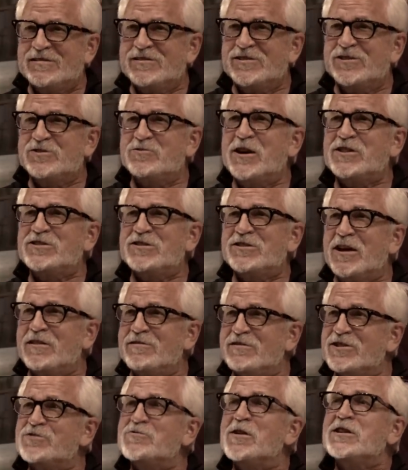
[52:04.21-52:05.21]
stretched
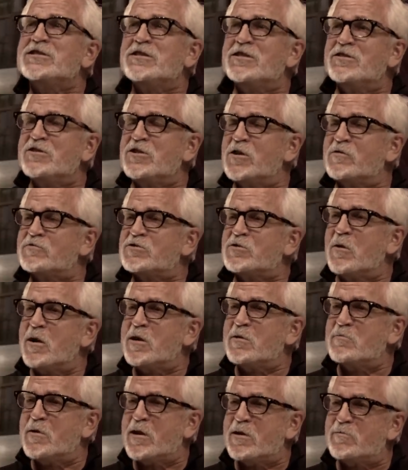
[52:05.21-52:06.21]
that stretched the nerves quite
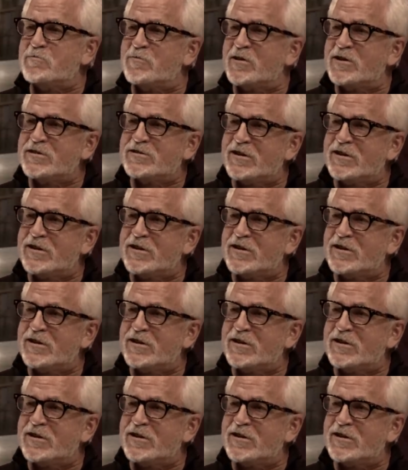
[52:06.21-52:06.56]
a bit. But